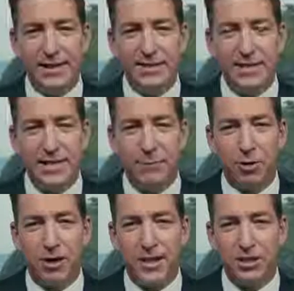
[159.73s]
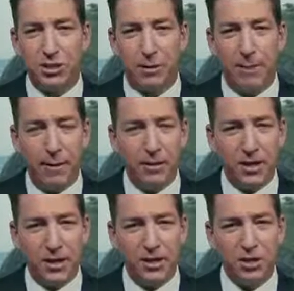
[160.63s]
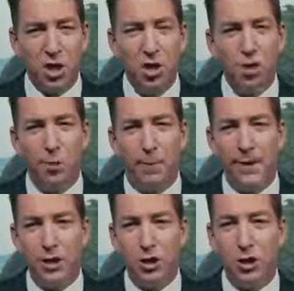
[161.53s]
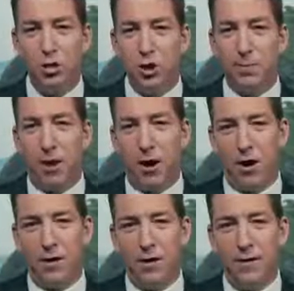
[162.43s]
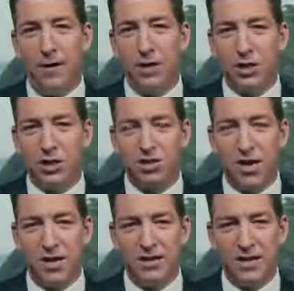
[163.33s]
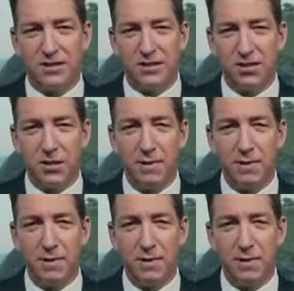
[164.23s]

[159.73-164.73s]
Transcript: the Democrats and the Republicans who played a huge part in constructing that system.